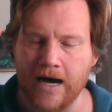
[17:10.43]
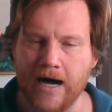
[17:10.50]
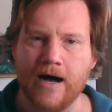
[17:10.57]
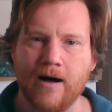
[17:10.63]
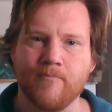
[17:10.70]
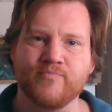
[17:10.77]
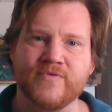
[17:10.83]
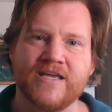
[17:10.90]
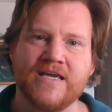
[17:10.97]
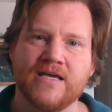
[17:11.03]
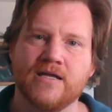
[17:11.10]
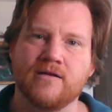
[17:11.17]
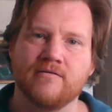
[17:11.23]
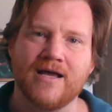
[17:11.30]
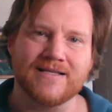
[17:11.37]
in
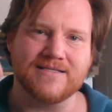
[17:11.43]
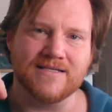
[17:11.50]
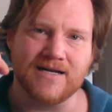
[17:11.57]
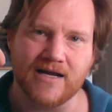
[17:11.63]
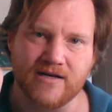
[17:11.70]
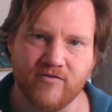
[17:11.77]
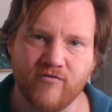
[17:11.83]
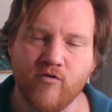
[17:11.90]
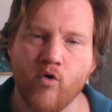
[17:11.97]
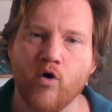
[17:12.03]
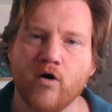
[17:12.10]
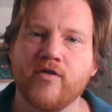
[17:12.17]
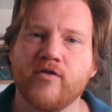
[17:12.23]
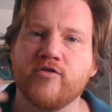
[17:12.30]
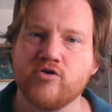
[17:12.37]

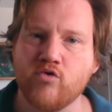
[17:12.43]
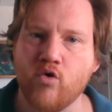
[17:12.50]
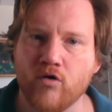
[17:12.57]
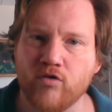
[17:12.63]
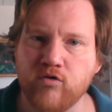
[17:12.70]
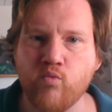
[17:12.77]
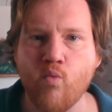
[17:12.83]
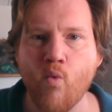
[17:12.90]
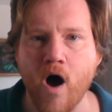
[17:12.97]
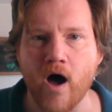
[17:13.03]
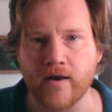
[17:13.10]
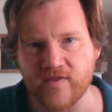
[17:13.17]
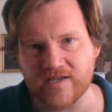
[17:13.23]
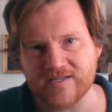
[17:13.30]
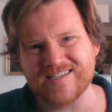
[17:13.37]
1994 that the North
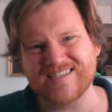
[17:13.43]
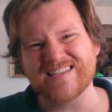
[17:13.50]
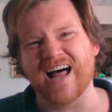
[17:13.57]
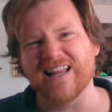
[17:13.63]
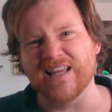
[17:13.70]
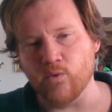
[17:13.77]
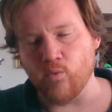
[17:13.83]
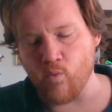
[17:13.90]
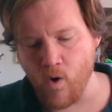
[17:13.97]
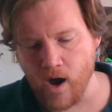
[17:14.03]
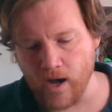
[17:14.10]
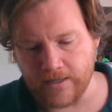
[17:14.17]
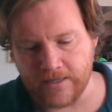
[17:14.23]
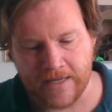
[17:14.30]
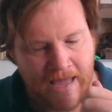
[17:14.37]
won, that Saleh
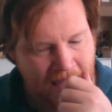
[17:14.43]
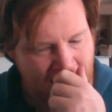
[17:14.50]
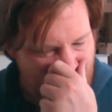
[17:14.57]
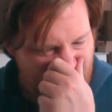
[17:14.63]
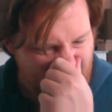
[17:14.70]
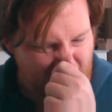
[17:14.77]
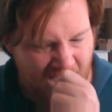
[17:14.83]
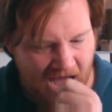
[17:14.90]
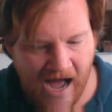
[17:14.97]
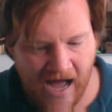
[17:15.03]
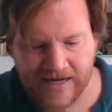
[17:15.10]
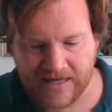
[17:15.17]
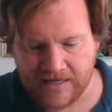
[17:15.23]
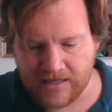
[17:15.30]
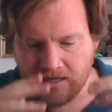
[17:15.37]
won. And
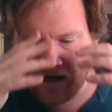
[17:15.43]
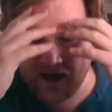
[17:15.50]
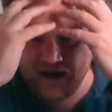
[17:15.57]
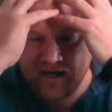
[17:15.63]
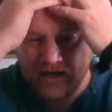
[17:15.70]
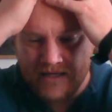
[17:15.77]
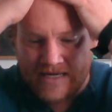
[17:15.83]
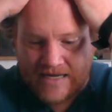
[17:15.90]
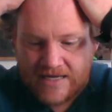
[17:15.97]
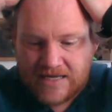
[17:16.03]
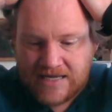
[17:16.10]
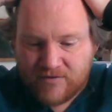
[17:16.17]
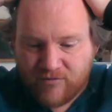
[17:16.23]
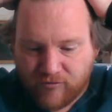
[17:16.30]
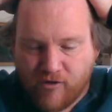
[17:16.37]
Hadi,
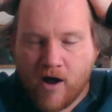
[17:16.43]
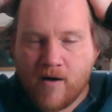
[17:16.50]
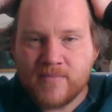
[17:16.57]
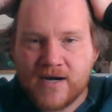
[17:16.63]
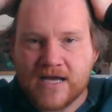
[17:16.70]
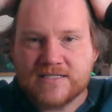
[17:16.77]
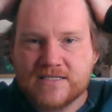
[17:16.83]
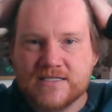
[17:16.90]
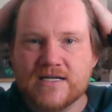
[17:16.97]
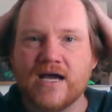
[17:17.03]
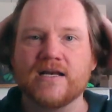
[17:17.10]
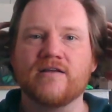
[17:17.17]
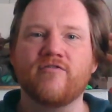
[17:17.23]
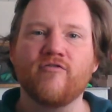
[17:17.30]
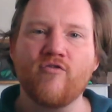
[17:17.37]
from
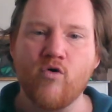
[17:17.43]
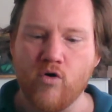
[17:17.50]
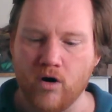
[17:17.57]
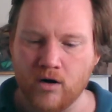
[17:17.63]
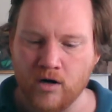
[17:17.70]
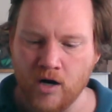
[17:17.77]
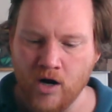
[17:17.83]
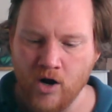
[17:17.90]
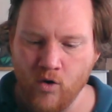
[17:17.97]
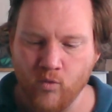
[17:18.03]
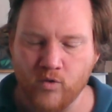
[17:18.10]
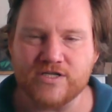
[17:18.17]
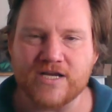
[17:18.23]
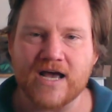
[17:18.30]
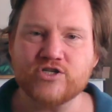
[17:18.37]
1994,
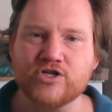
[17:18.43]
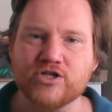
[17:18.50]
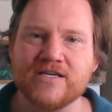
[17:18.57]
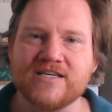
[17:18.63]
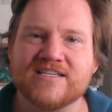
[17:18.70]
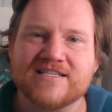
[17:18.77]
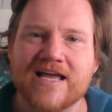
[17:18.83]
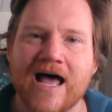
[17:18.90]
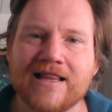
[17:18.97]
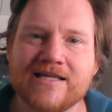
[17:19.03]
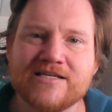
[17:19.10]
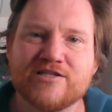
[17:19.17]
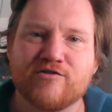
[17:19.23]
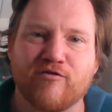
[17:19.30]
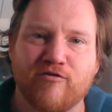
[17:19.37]
was actually
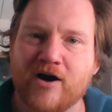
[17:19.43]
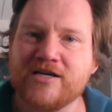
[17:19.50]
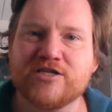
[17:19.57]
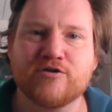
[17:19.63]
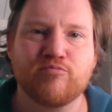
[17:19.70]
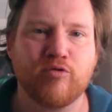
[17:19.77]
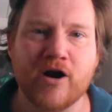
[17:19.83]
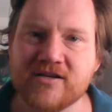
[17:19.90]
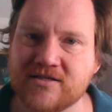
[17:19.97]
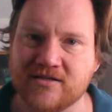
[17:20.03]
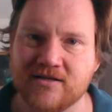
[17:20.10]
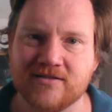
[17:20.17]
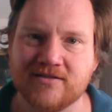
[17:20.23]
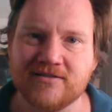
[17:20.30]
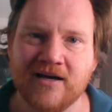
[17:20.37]
Saleh's vice
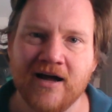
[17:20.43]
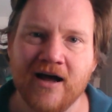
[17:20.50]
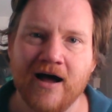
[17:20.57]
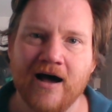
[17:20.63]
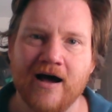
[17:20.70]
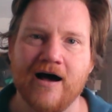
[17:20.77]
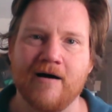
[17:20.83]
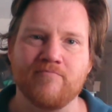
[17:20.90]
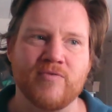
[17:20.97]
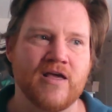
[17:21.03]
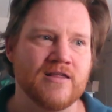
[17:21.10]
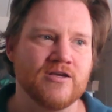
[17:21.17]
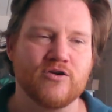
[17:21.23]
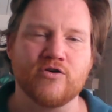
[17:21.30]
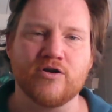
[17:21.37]
president. I
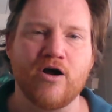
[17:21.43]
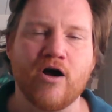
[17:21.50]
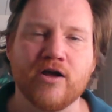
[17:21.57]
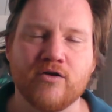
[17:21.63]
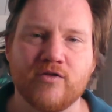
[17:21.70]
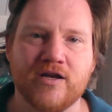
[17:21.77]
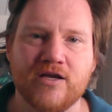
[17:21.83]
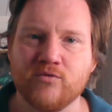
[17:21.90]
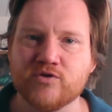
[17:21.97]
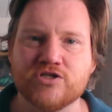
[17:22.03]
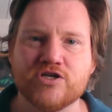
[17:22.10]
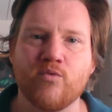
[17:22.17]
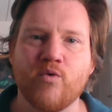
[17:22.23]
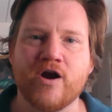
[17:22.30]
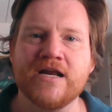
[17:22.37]
think you can argue that he was
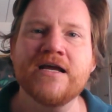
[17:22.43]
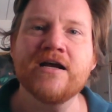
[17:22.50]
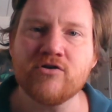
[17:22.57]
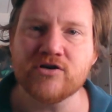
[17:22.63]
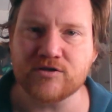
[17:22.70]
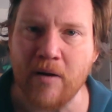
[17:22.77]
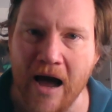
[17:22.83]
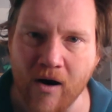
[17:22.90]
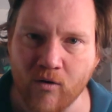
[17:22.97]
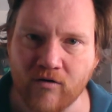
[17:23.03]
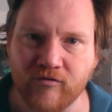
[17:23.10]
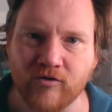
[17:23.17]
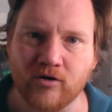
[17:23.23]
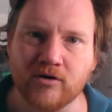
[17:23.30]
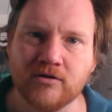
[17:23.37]
nowhere near as
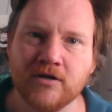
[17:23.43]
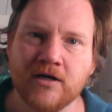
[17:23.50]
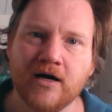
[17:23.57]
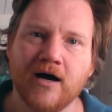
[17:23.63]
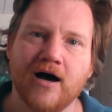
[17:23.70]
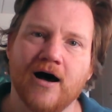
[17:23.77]
powerful